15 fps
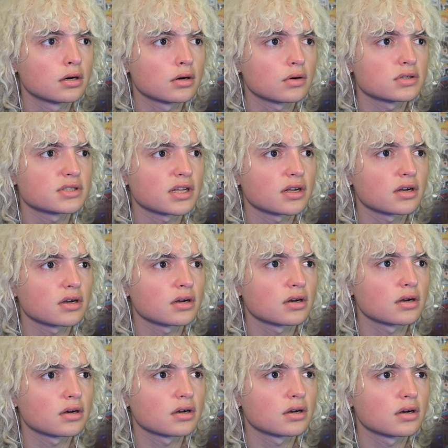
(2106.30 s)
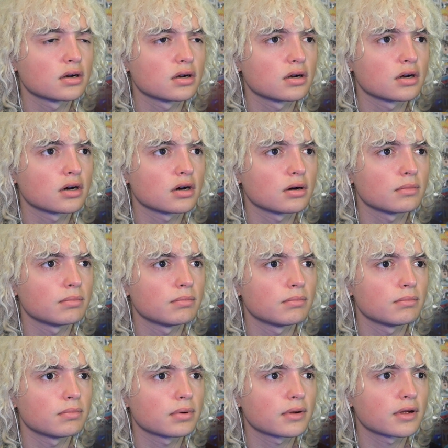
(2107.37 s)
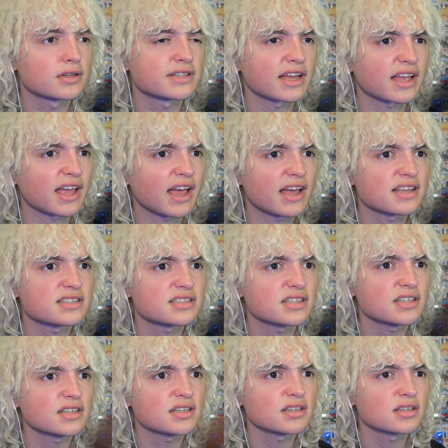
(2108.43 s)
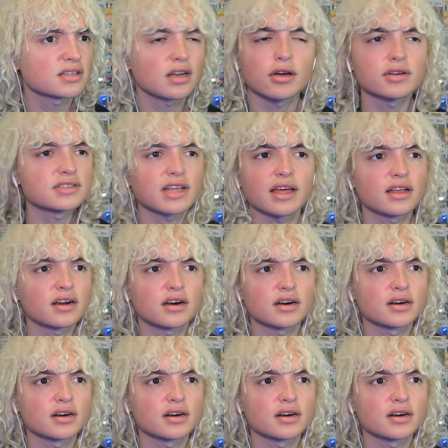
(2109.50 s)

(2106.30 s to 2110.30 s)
Or is that her? Is that Cassie? No, is that,